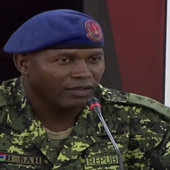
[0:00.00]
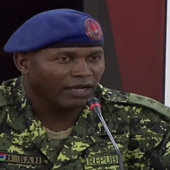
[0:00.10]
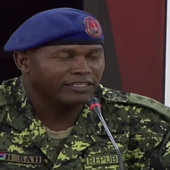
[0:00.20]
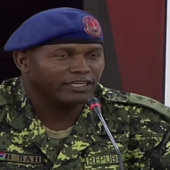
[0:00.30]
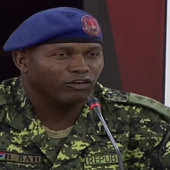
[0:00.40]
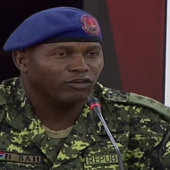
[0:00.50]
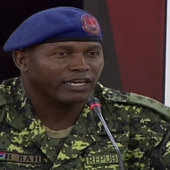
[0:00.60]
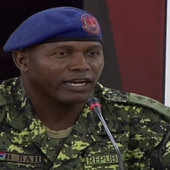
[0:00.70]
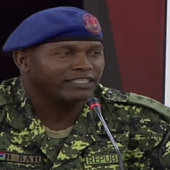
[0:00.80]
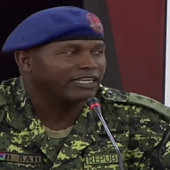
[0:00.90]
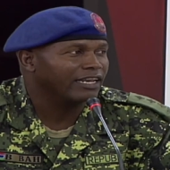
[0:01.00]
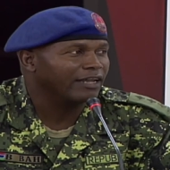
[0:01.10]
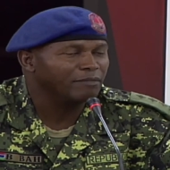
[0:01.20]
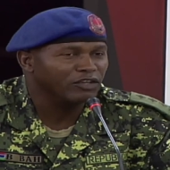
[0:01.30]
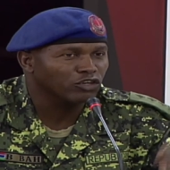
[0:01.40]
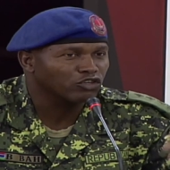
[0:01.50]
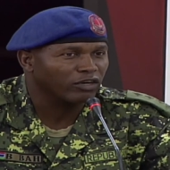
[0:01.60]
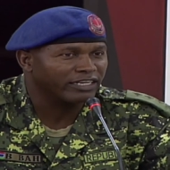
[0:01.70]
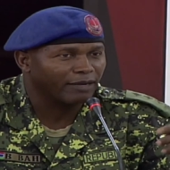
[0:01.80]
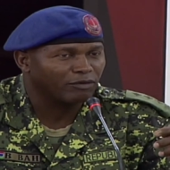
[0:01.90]
I said, okay. I said, let me just
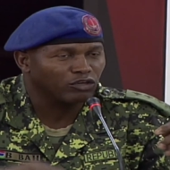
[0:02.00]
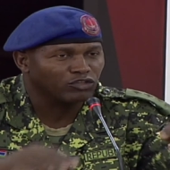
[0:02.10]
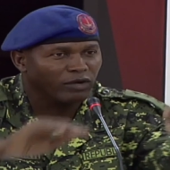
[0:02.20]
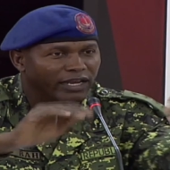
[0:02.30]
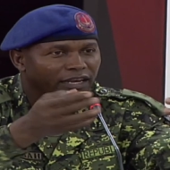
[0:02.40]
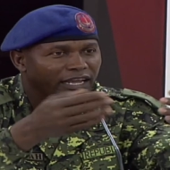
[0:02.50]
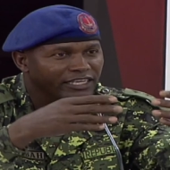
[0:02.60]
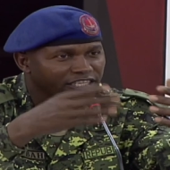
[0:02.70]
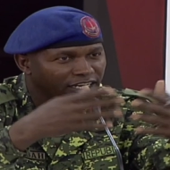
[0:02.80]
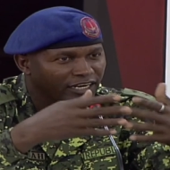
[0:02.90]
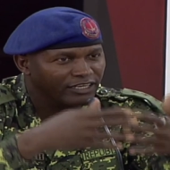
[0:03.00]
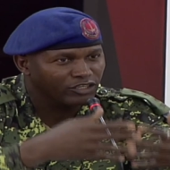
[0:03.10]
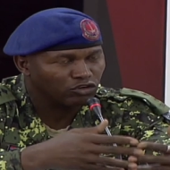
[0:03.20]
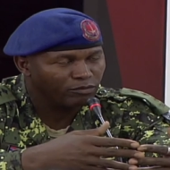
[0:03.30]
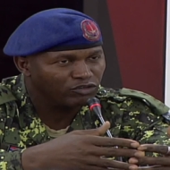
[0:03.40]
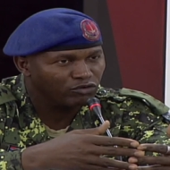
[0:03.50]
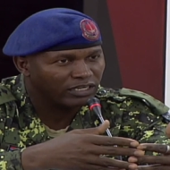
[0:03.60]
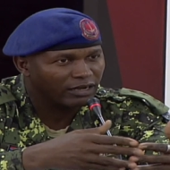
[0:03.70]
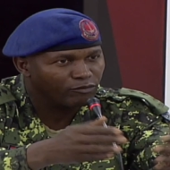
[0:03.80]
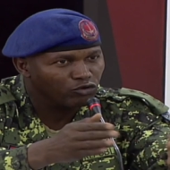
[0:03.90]
contact, because when a general is coming to the
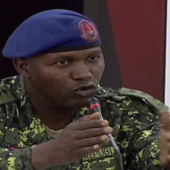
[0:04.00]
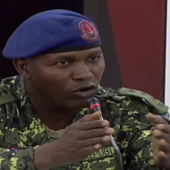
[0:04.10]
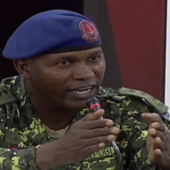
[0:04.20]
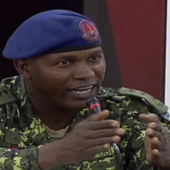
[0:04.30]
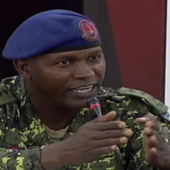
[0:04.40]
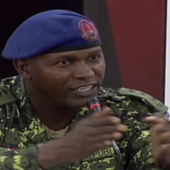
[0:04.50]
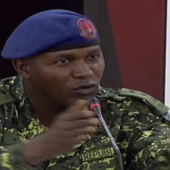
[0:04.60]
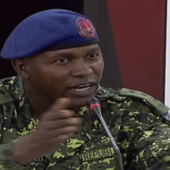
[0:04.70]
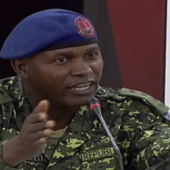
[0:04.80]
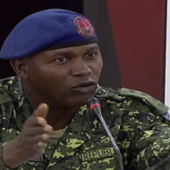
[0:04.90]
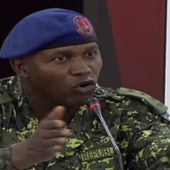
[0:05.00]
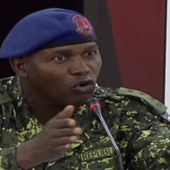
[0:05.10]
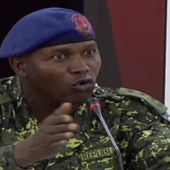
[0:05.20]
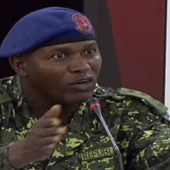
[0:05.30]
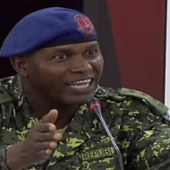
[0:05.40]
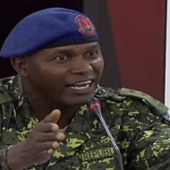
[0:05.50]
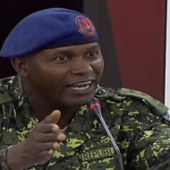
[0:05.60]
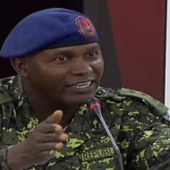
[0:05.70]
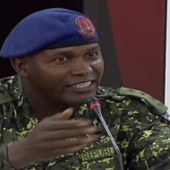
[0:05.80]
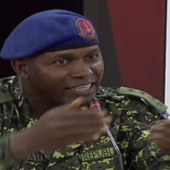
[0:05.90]
camp, you organize what they call quarter
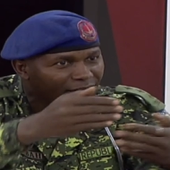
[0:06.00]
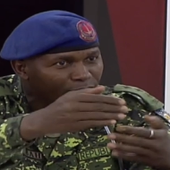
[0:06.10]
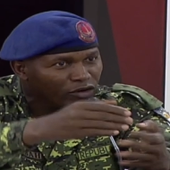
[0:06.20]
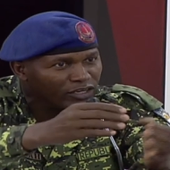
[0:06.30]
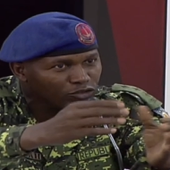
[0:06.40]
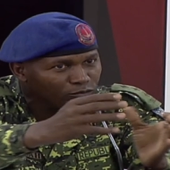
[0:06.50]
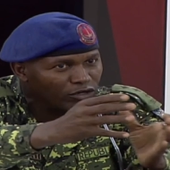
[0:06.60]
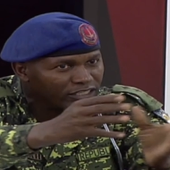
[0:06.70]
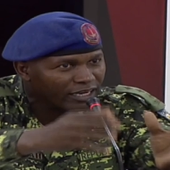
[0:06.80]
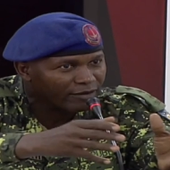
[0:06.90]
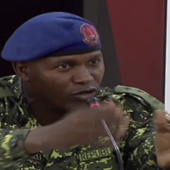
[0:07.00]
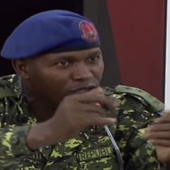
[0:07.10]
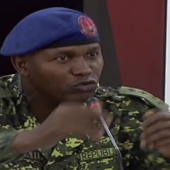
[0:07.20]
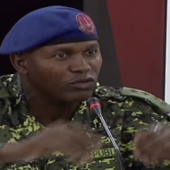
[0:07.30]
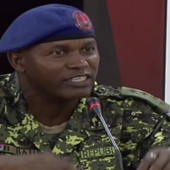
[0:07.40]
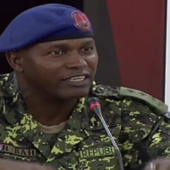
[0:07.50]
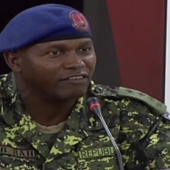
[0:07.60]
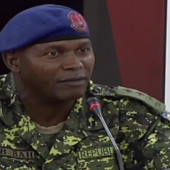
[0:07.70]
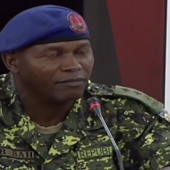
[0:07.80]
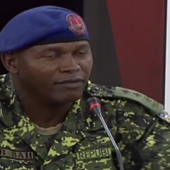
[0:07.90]
guard ceremony, small ceremony to receive
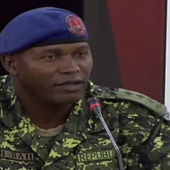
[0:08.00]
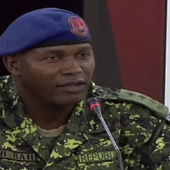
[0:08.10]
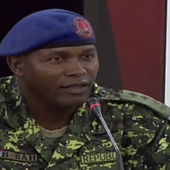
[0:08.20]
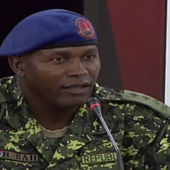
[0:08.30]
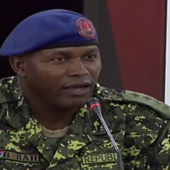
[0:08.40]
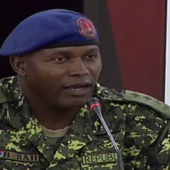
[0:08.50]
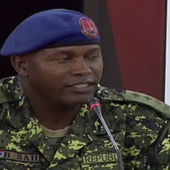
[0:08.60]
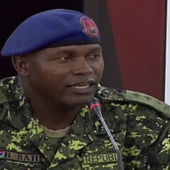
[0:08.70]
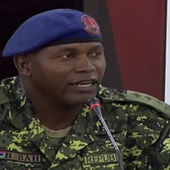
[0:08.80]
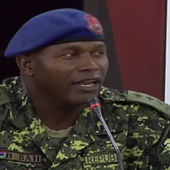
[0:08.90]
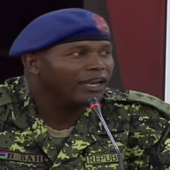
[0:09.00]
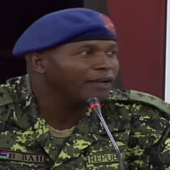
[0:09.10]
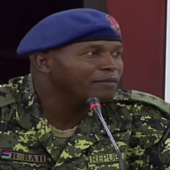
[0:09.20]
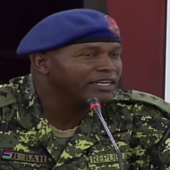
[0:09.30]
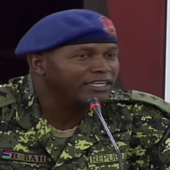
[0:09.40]
him. I said, then let me